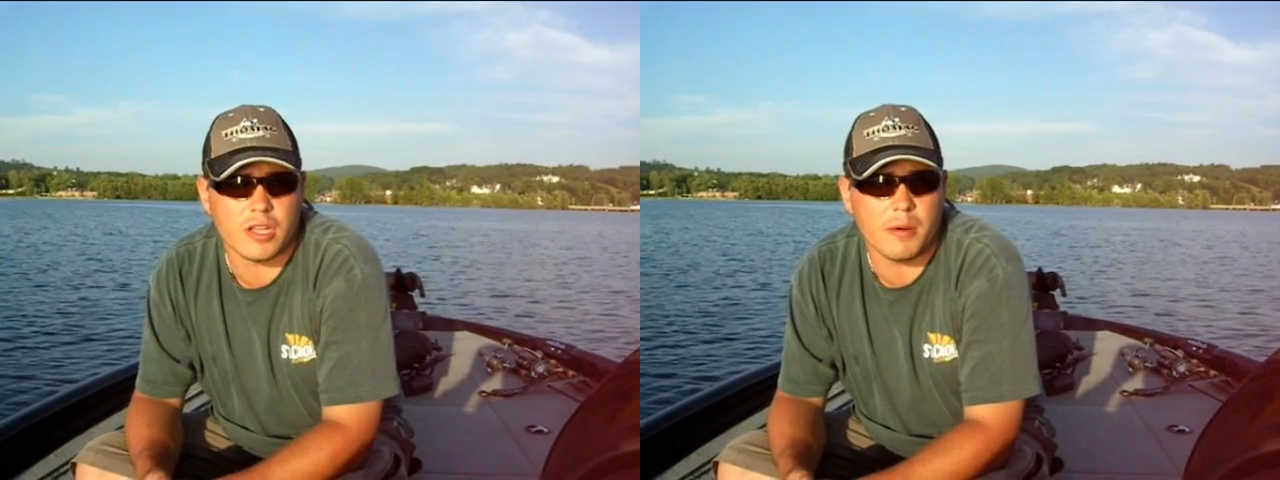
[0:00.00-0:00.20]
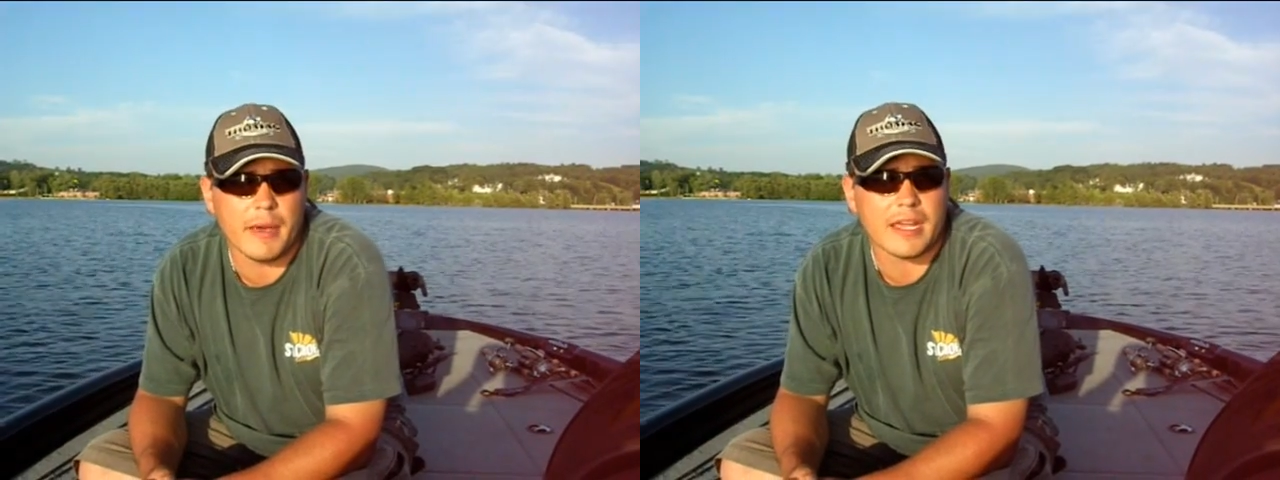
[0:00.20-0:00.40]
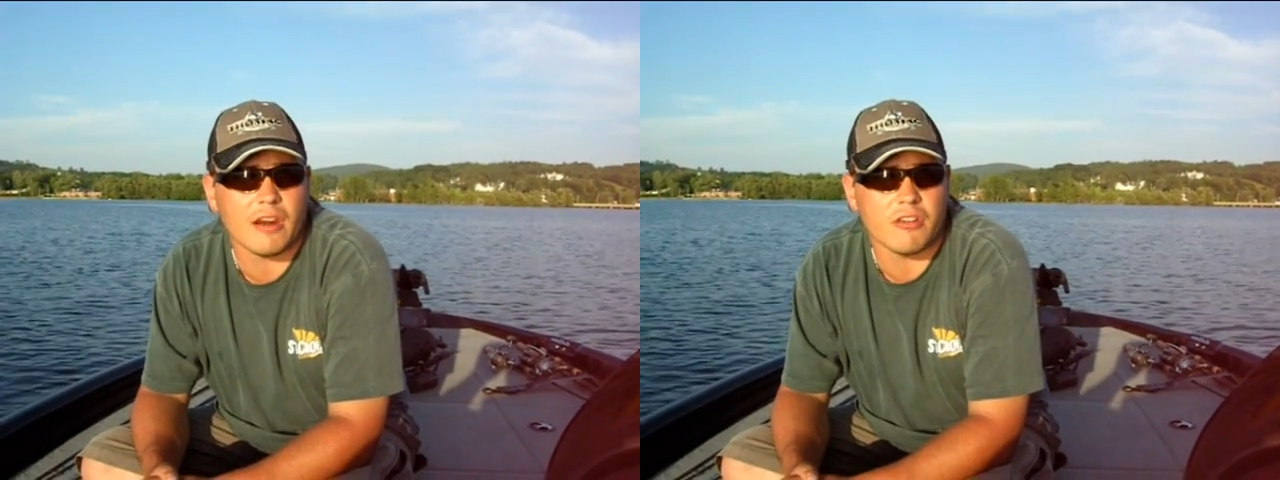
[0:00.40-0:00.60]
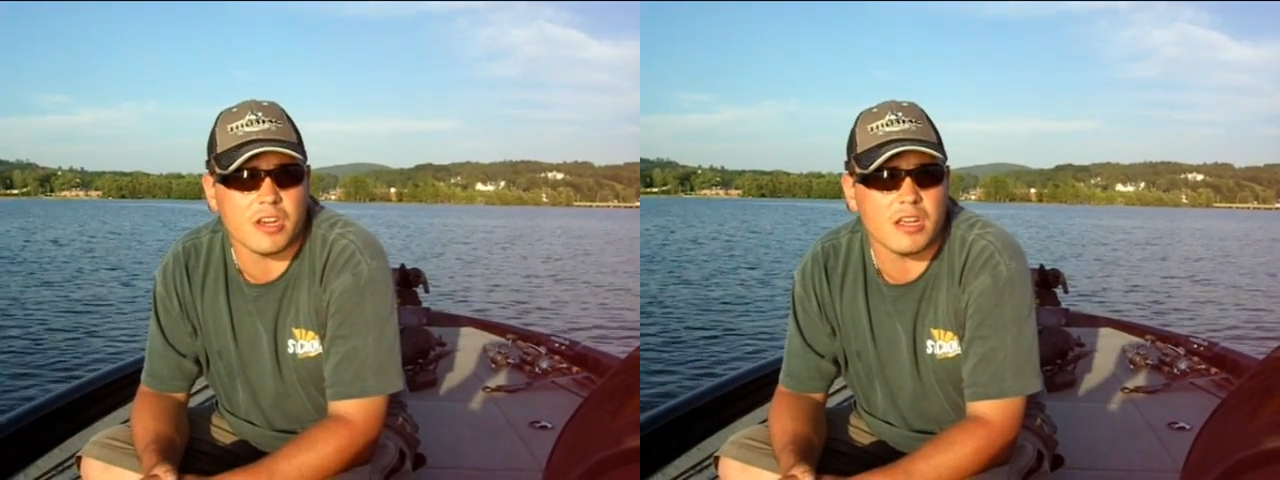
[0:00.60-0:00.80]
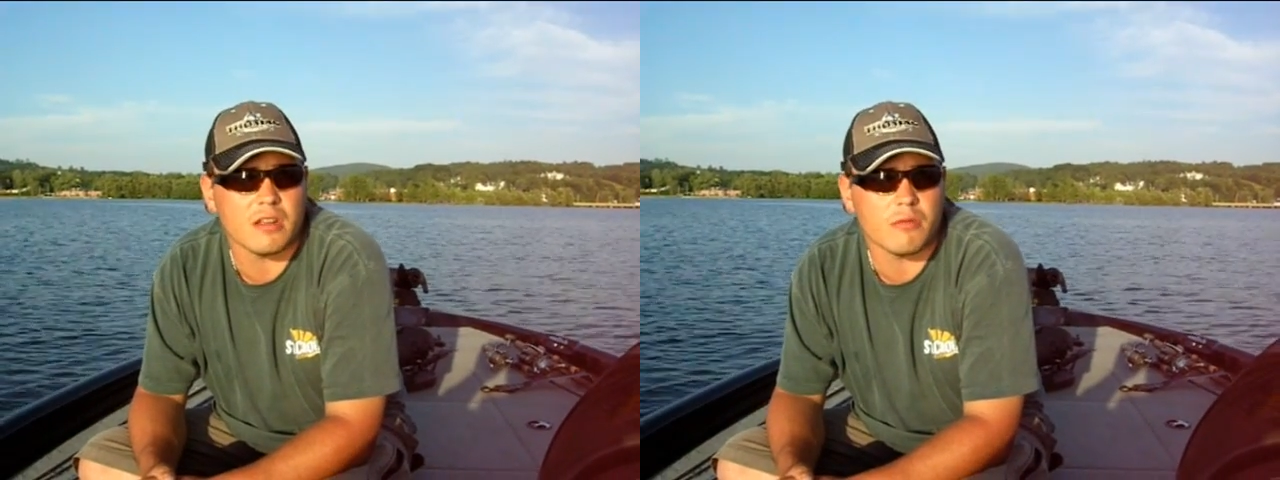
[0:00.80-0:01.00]
the Quebec
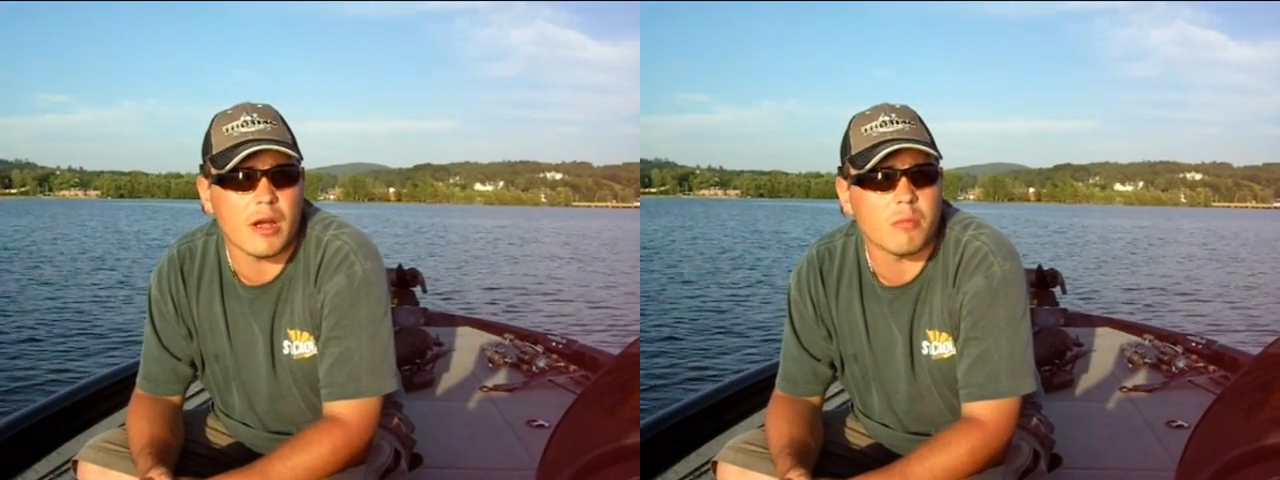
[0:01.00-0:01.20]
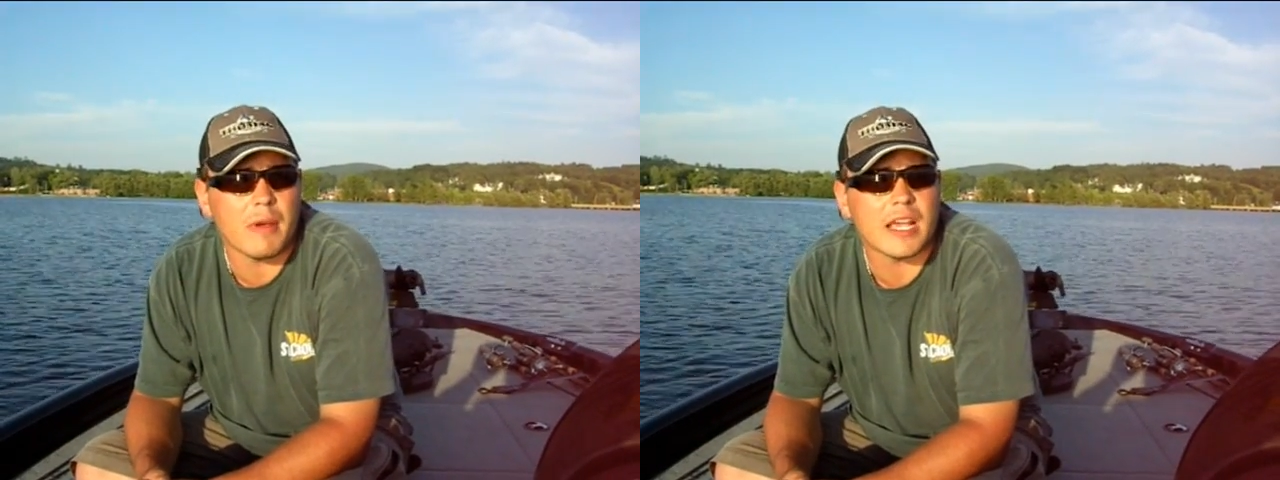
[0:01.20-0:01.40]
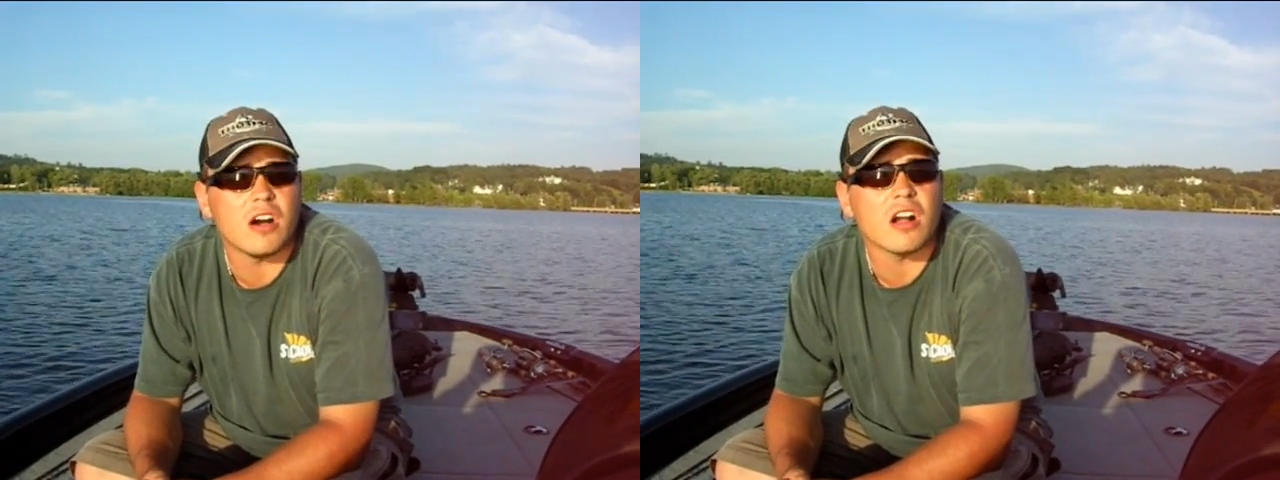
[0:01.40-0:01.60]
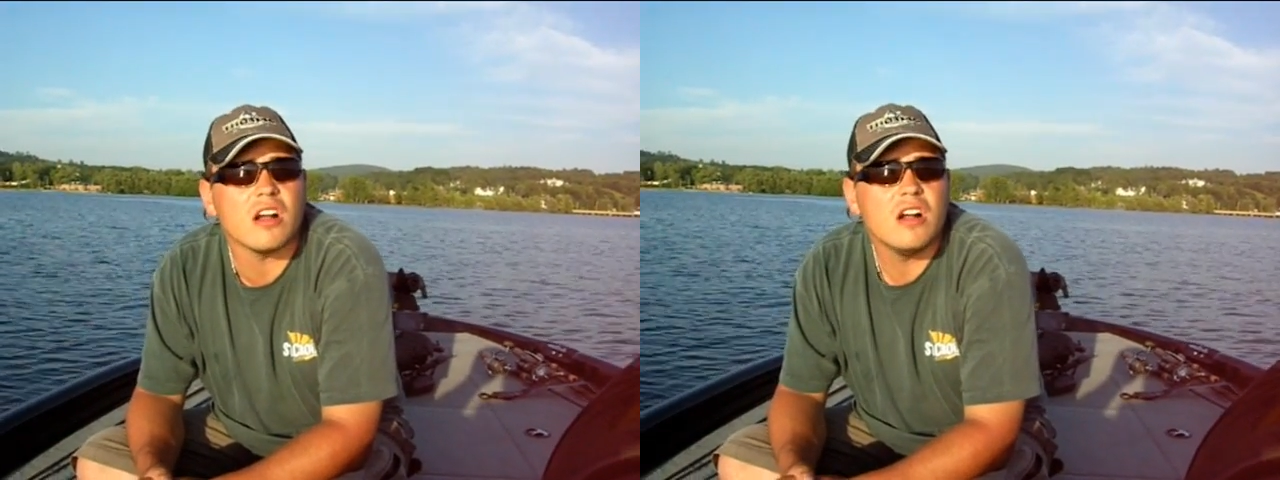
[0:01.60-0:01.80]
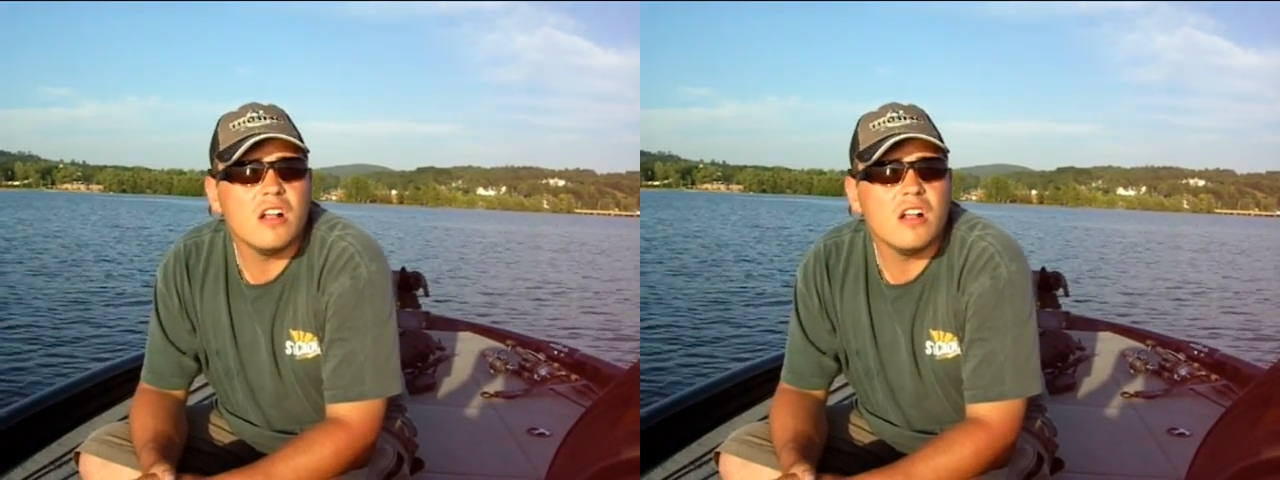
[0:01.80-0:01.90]
area around Magog